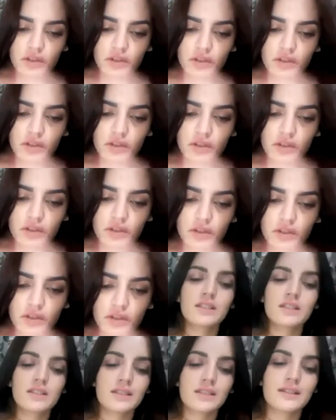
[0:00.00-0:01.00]
I
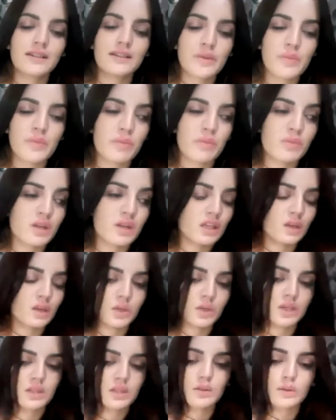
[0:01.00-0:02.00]
still remember there was
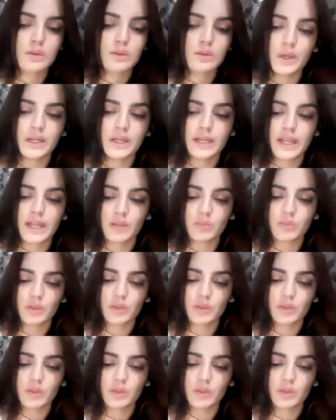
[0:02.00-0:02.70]
one table,